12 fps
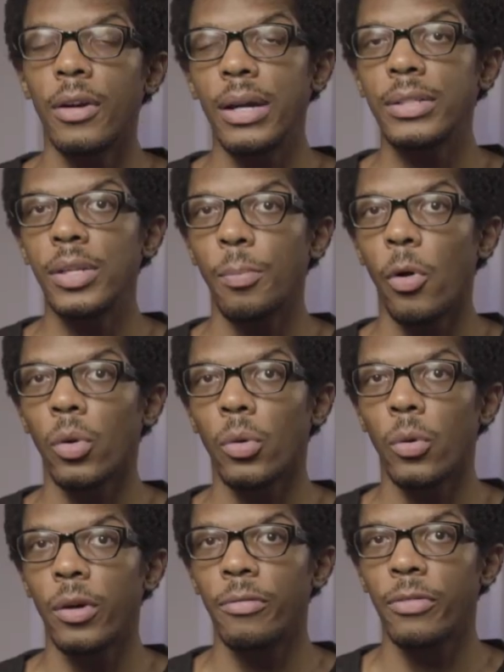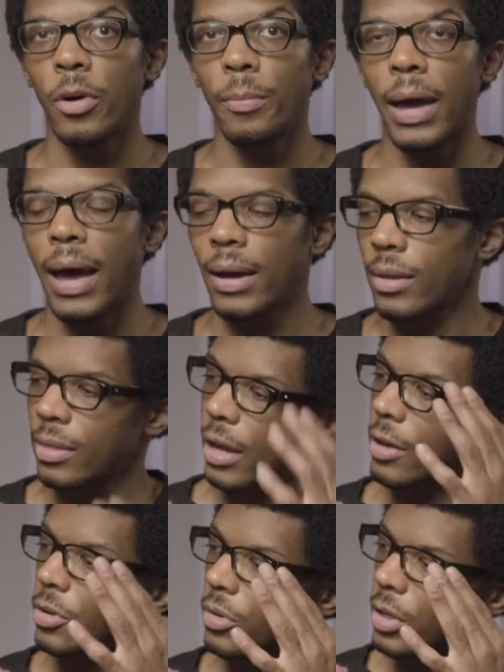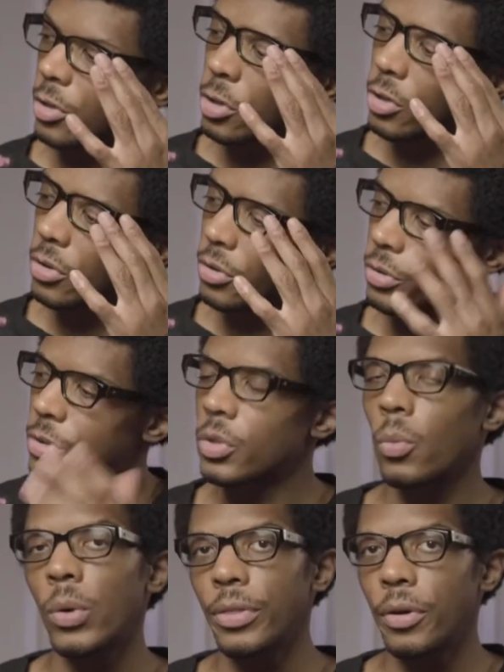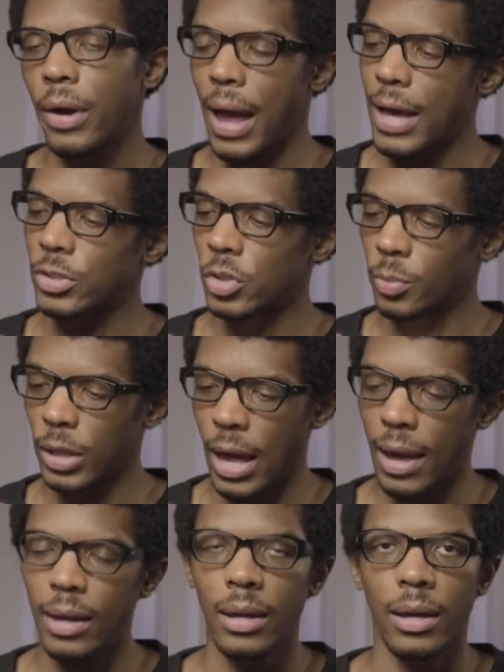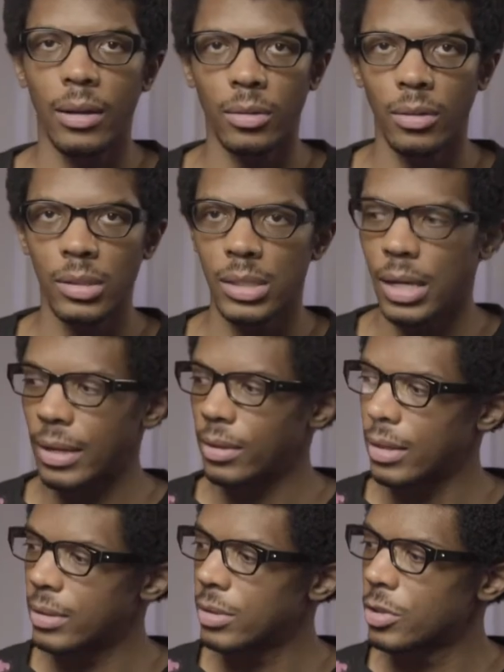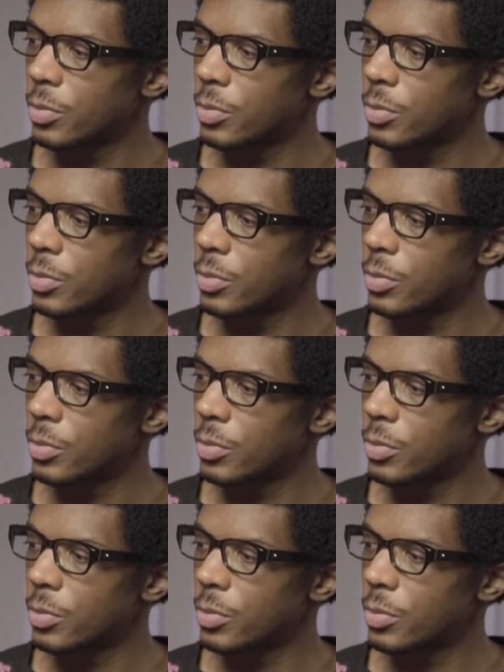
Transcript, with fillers: There is a Polaroid film back that you can use with your Hasselblad, and it looks like this.